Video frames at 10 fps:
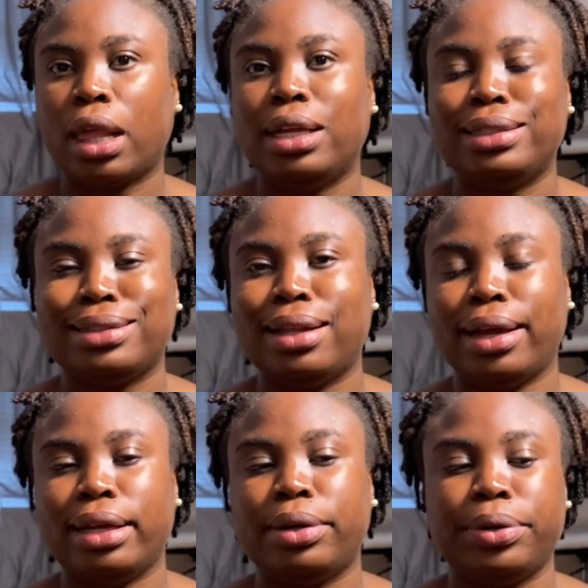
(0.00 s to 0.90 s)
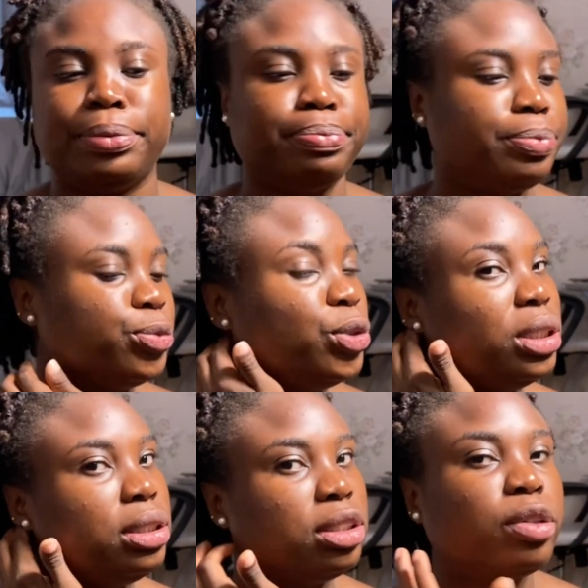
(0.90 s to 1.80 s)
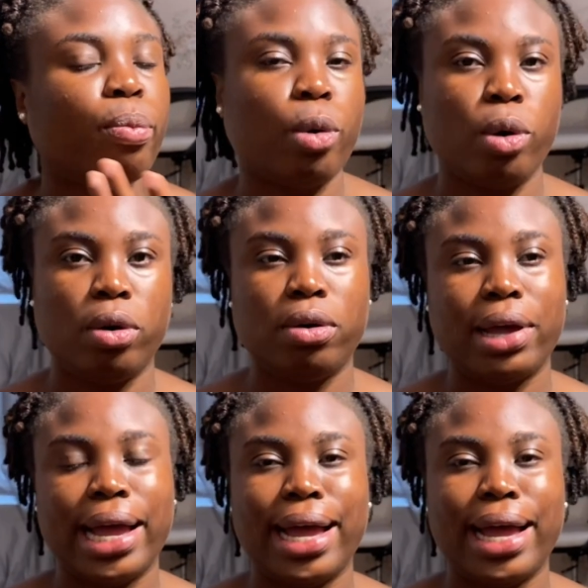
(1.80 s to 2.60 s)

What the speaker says: it's like really small